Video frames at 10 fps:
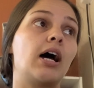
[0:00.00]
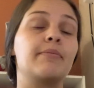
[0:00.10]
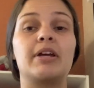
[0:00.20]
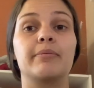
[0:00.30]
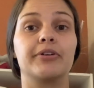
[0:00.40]

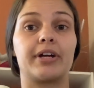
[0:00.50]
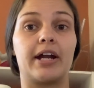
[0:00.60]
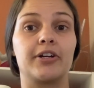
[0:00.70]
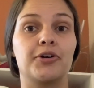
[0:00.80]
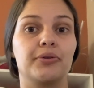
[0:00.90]
able to kind
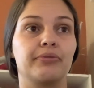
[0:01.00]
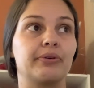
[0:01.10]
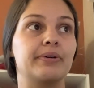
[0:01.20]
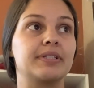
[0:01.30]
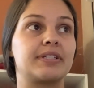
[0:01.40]
of go through
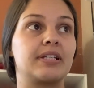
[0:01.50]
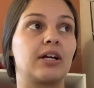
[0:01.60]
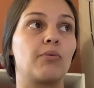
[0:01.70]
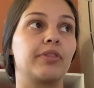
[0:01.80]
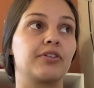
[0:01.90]
and see
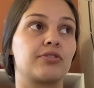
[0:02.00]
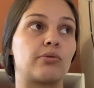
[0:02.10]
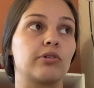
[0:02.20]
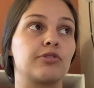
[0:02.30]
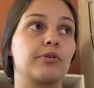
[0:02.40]
like what their
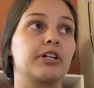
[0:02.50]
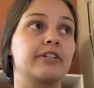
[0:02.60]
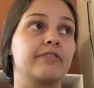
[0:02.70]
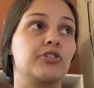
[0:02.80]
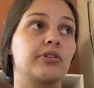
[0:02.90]
scores were
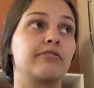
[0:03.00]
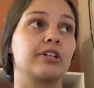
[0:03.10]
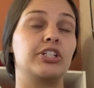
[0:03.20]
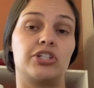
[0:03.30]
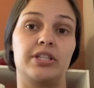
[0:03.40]
individually for
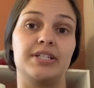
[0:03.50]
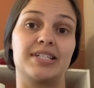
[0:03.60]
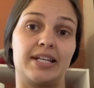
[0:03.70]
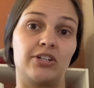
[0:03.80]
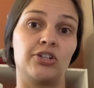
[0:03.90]
each of these
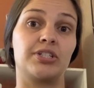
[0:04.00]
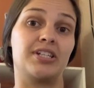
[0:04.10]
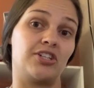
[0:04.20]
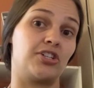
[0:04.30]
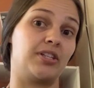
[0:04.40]
standards
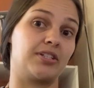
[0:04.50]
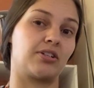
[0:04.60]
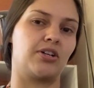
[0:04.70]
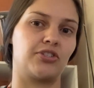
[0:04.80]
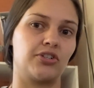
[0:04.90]
and each of these
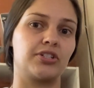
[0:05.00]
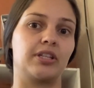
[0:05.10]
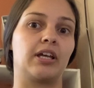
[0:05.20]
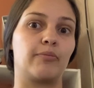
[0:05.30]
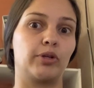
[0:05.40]
clusters and
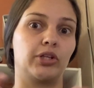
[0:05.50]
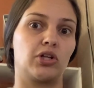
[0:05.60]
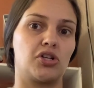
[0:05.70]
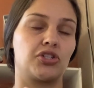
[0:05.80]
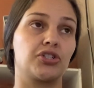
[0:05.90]
like put the
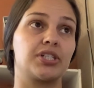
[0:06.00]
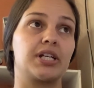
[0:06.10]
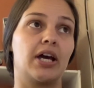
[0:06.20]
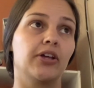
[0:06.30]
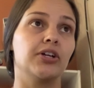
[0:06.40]
clusters
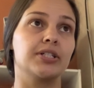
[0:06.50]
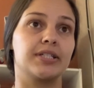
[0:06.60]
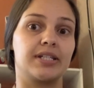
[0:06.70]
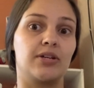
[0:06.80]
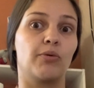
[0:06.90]
together to
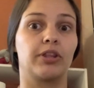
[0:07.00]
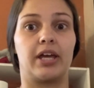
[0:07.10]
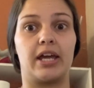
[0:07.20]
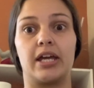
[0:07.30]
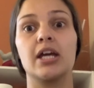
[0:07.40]
see were
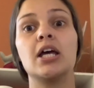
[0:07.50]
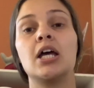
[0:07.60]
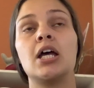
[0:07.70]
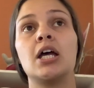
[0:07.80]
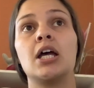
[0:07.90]
they
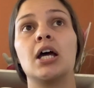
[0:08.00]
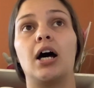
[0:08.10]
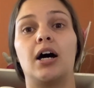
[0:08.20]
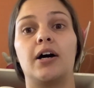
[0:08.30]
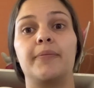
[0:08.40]

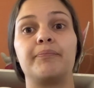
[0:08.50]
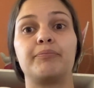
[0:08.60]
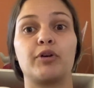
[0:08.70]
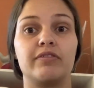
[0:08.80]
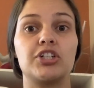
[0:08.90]

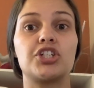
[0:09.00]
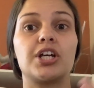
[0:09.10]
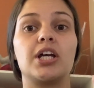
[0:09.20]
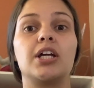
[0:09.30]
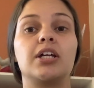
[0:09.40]

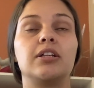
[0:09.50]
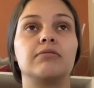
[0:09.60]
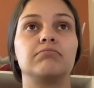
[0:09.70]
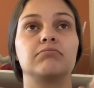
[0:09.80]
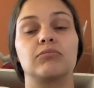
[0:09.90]
proficient
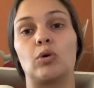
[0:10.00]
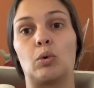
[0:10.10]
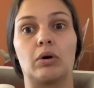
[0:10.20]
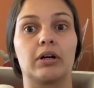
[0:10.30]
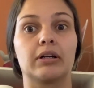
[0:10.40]

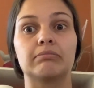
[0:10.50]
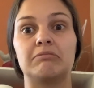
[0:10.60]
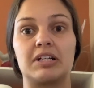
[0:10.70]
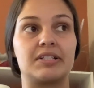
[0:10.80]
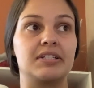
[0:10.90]
or
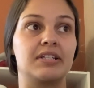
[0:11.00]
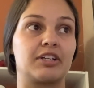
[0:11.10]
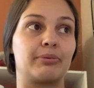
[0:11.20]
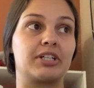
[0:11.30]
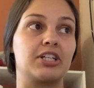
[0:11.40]
exceeds
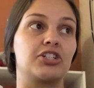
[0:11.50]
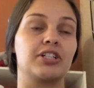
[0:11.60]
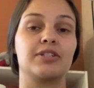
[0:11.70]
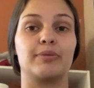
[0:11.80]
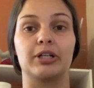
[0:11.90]

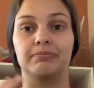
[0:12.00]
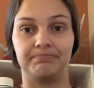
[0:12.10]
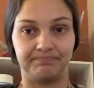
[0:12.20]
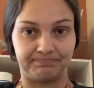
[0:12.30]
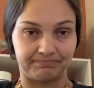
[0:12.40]
expectations, but
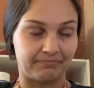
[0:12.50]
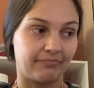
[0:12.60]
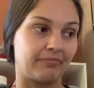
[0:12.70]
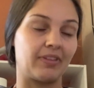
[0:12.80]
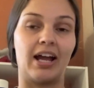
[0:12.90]

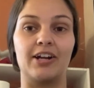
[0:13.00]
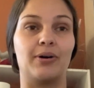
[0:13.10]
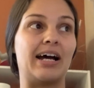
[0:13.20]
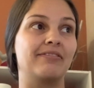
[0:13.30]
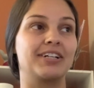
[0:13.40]
I don't
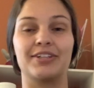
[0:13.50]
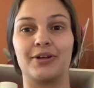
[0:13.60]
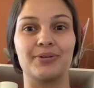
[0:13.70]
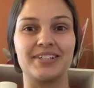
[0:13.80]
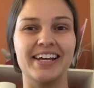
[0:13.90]
have any of those.